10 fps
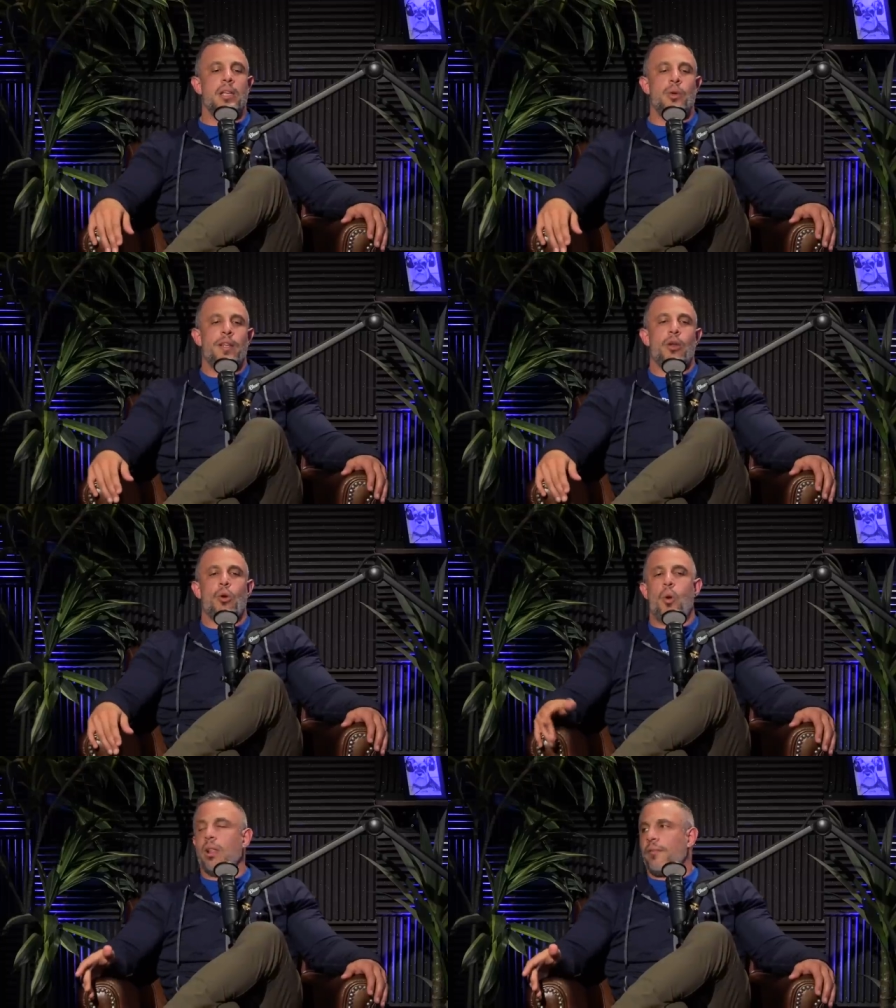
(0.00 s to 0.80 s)
you really don't
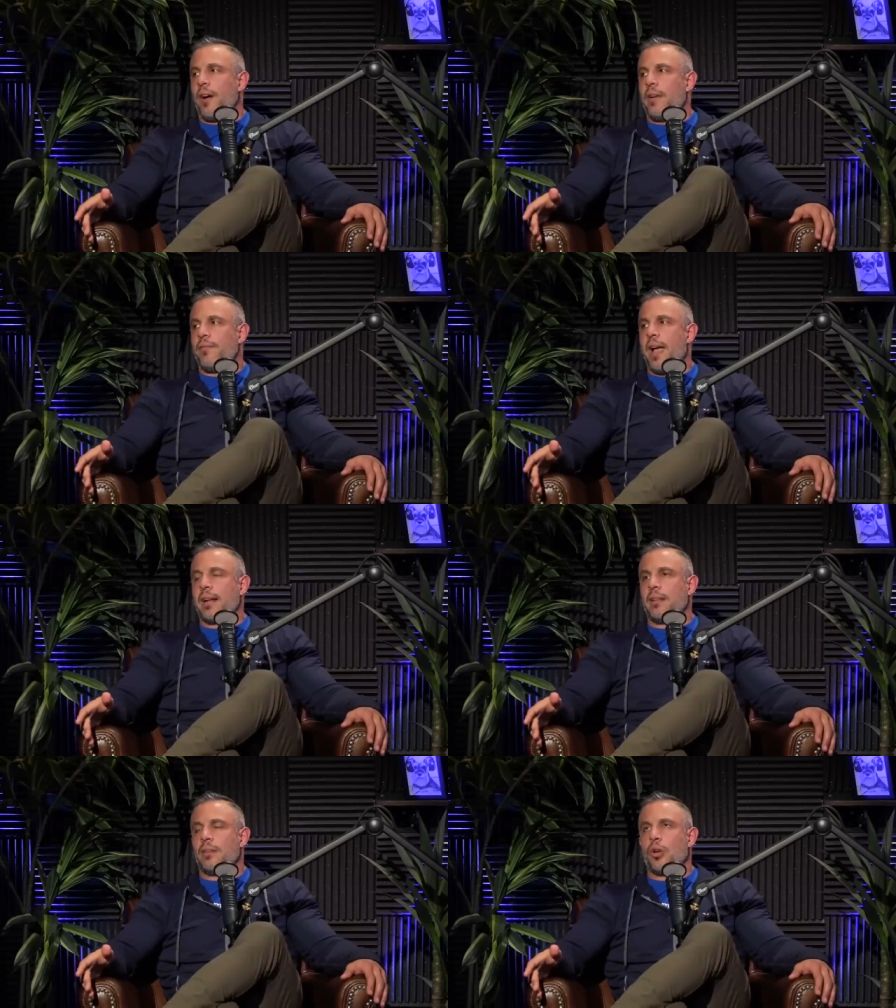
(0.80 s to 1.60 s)
qualify. In
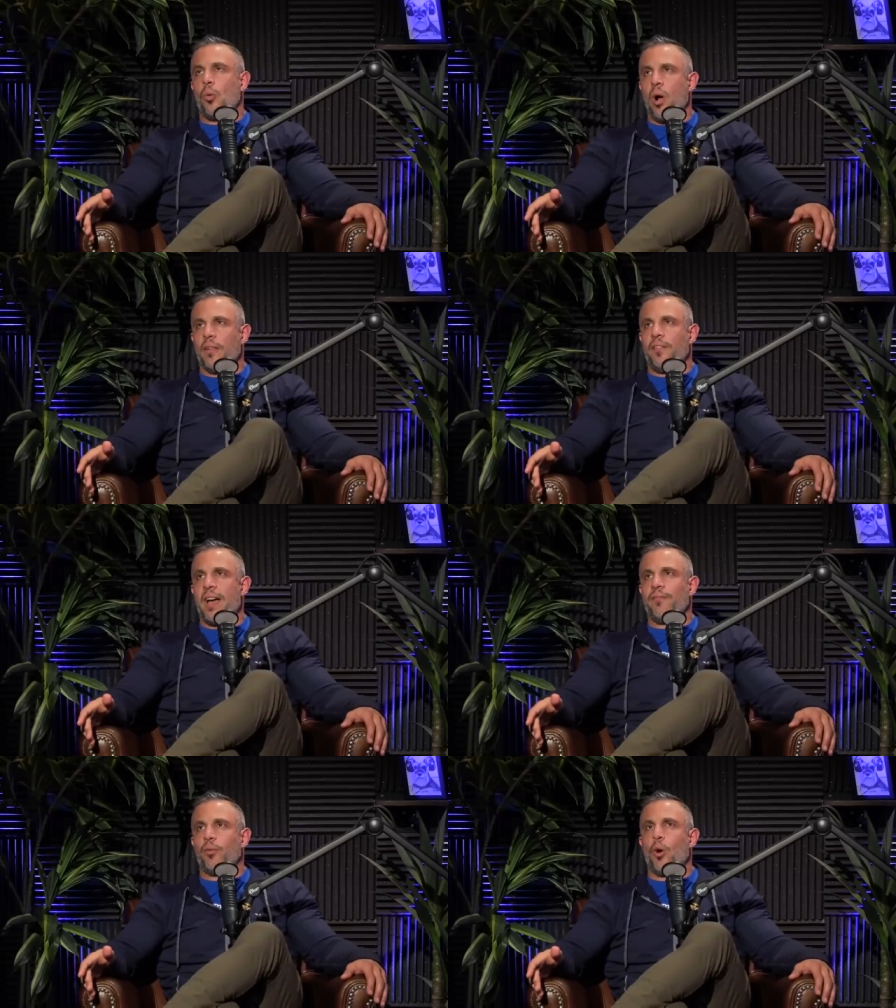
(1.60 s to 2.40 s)
fact, to qualify
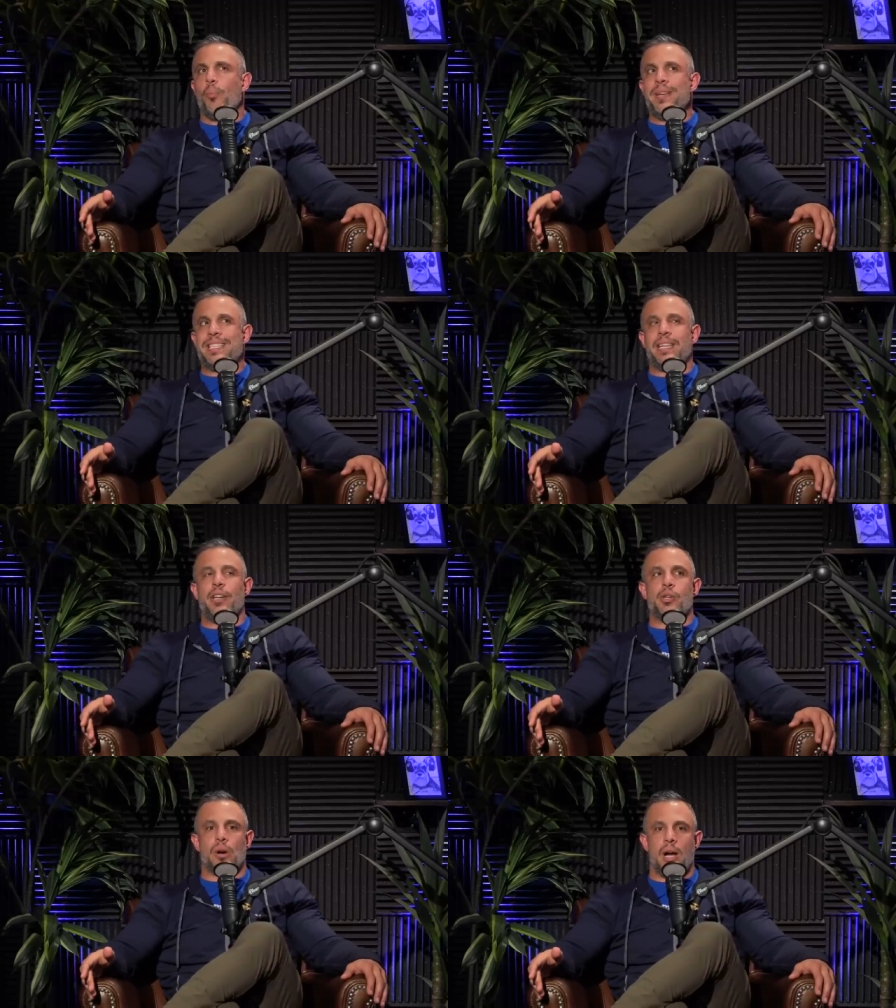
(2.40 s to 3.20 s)
for obesity
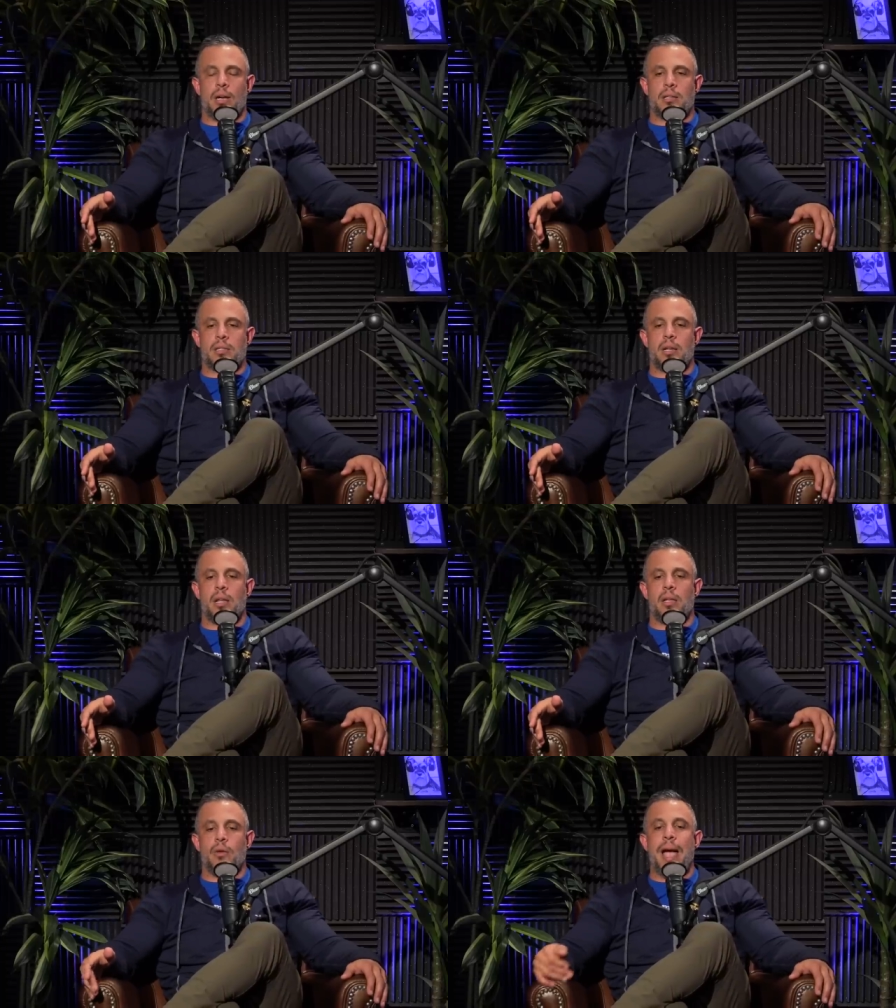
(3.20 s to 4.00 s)
drugs,
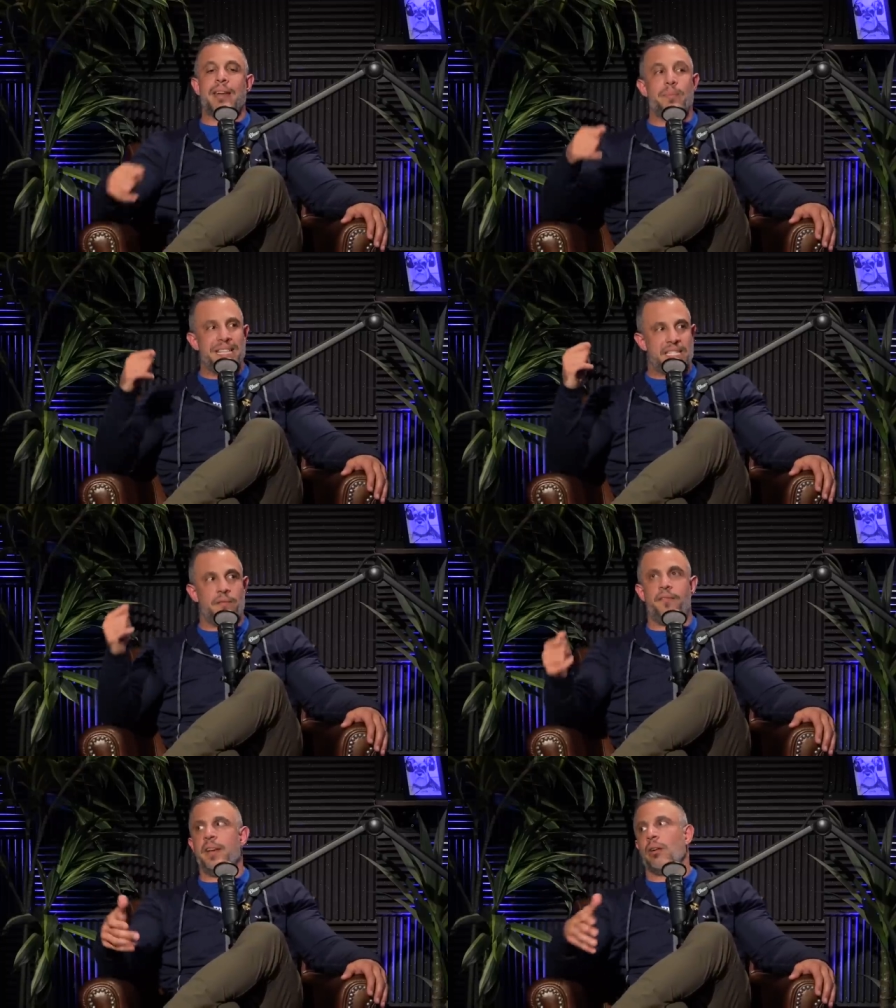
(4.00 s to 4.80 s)
you had to be
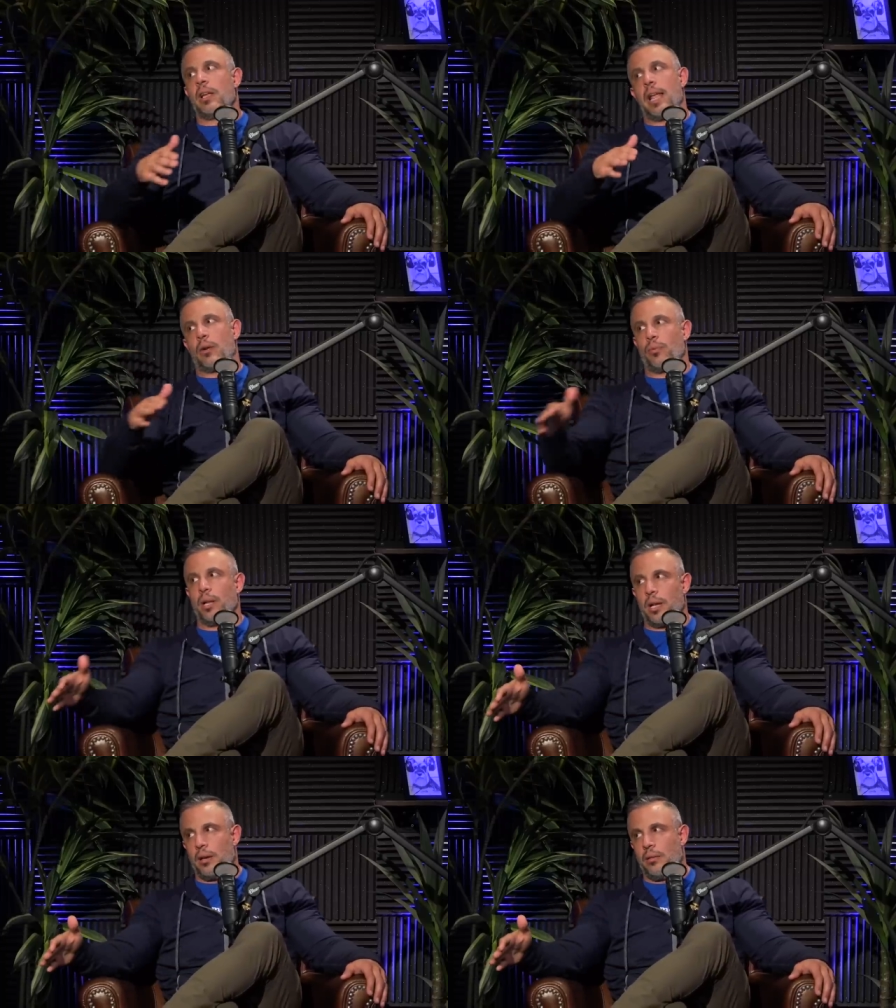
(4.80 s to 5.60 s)
severely, like
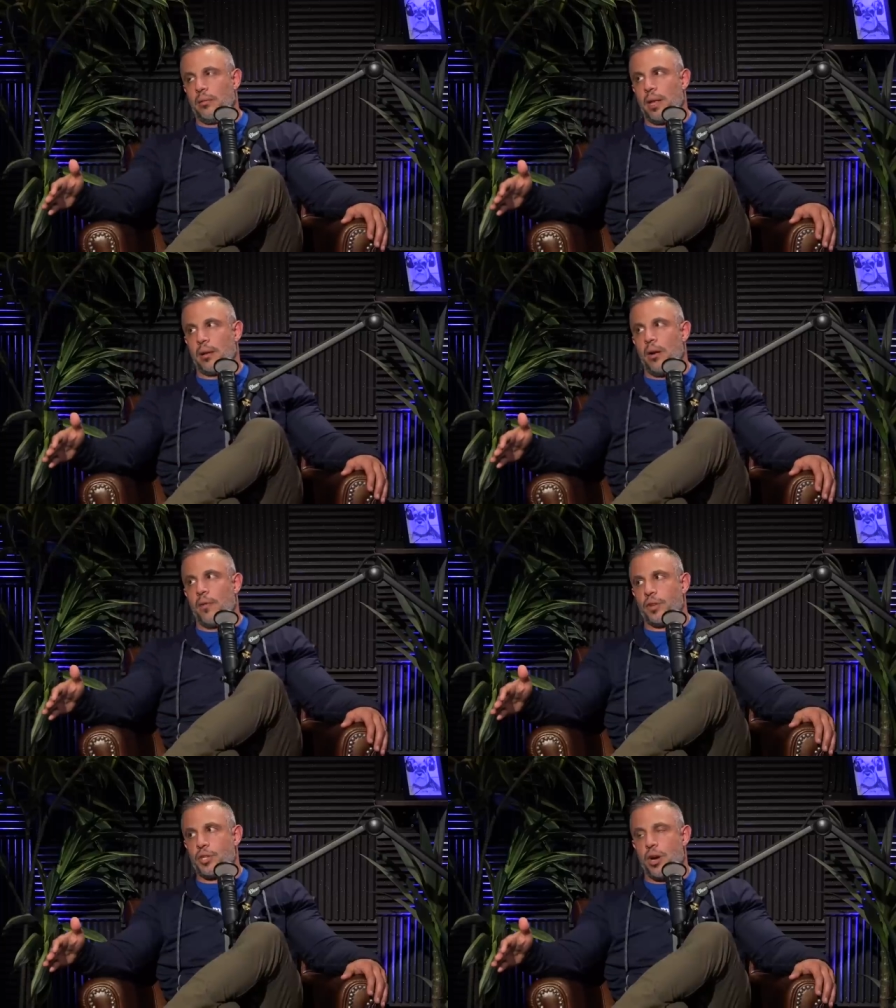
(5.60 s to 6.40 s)
really, like
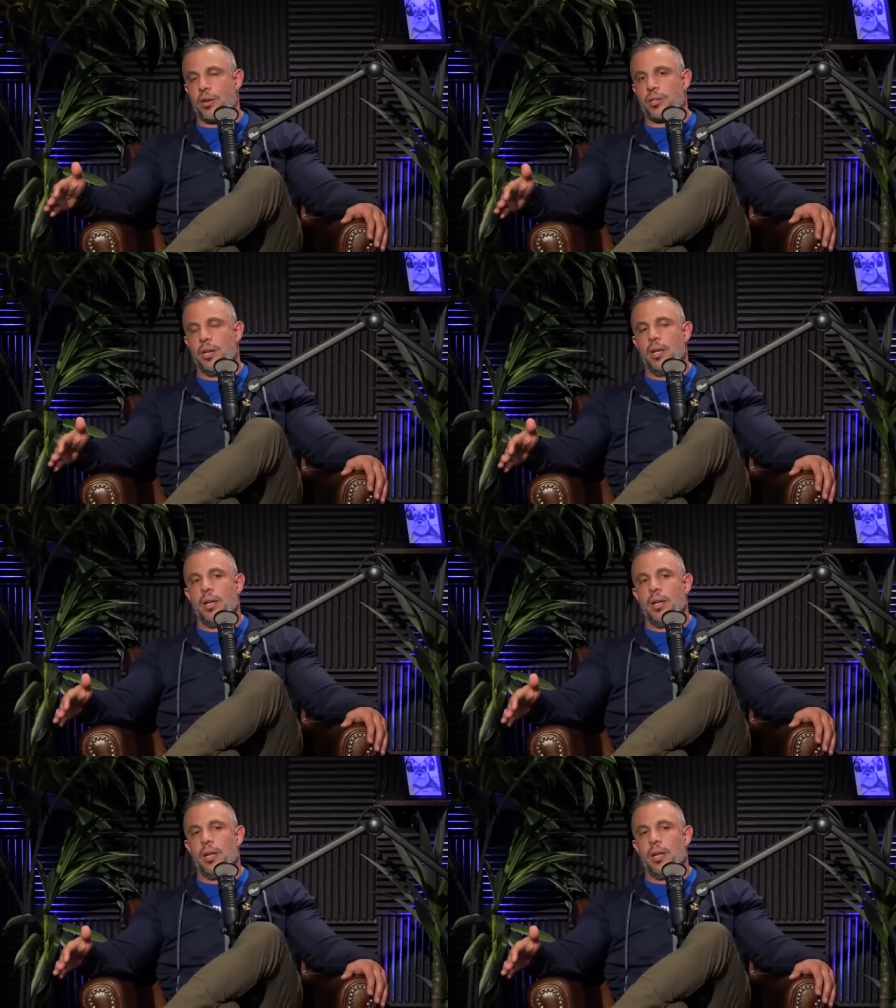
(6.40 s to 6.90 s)
off the charts.